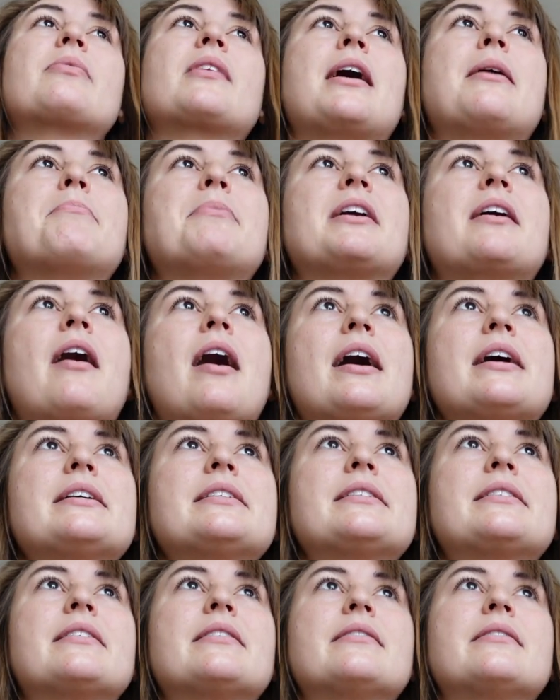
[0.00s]
And
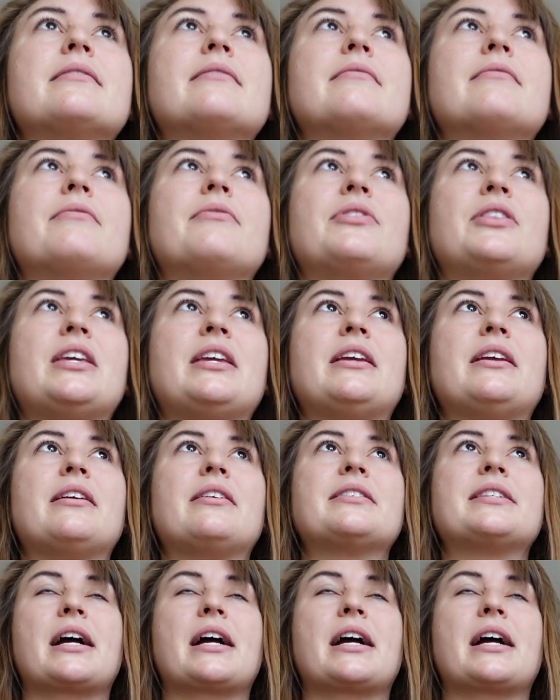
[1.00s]
because the